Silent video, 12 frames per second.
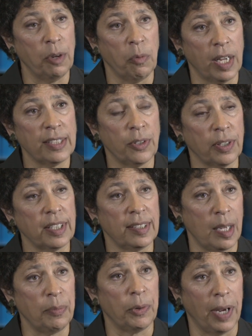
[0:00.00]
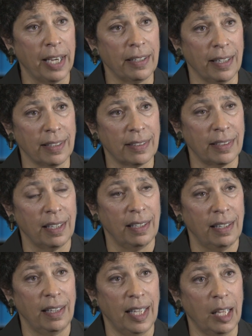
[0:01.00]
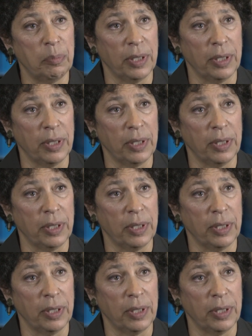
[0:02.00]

He wants all the same dragnets that